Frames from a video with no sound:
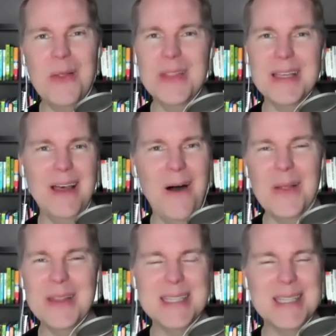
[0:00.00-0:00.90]

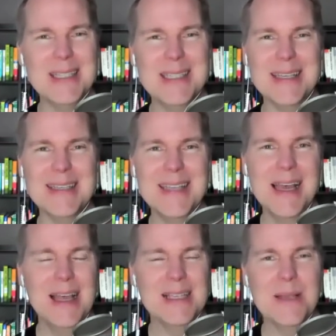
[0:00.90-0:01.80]
the senses,
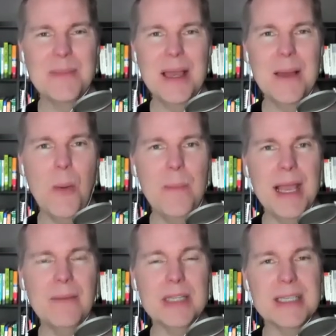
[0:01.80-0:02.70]
something about
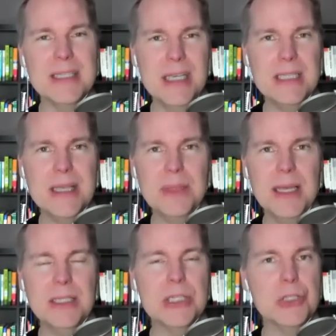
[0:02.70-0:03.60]
being able to see
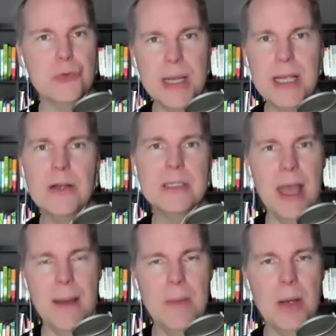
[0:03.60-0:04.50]
something just triggers
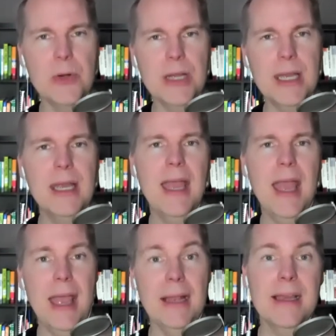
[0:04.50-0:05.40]
that memory
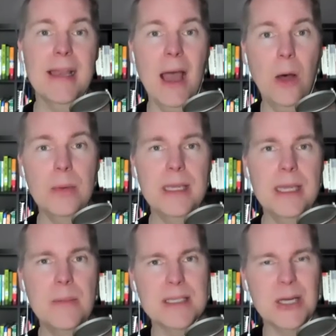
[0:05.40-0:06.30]
and can help
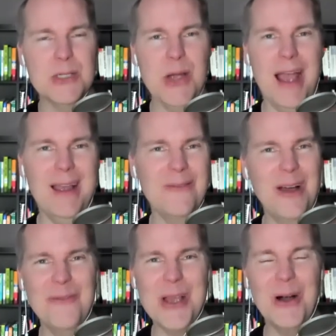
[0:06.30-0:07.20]
keep us on track. And
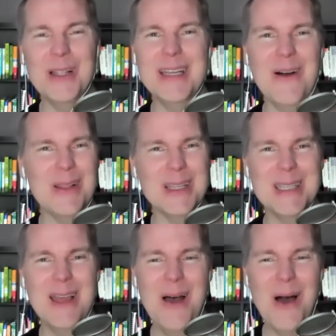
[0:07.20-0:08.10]
we all need all
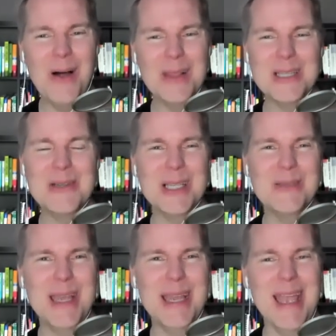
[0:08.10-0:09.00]
the tricks
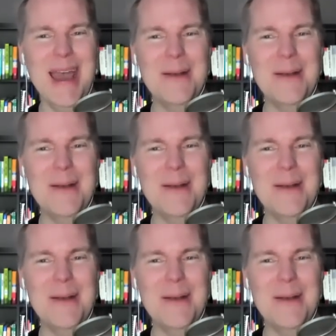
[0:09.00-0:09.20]
we can get.